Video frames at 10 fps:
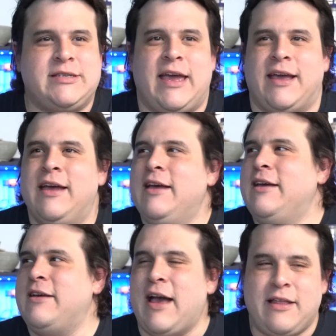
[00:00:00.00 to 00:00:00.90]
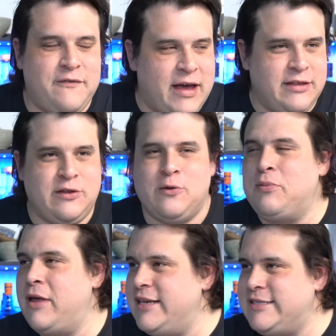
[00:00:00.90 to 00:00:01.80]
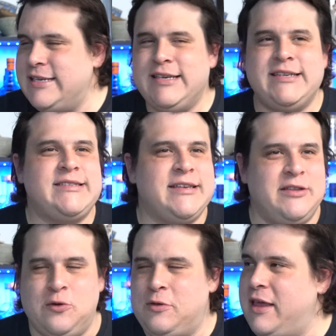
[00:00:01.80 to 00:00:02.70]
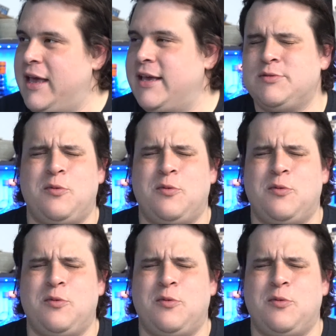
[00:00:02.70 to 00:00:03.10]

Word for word: Like, you got to find the new places, the new things.